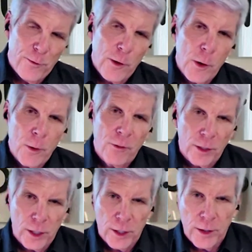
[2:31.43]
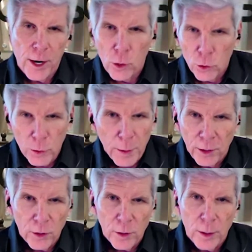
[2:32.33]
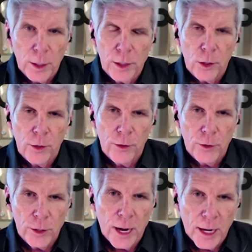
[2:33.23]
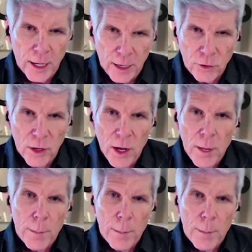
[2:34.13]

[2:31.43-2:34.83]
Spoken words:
very prevalent in the aerospace and the military for decades,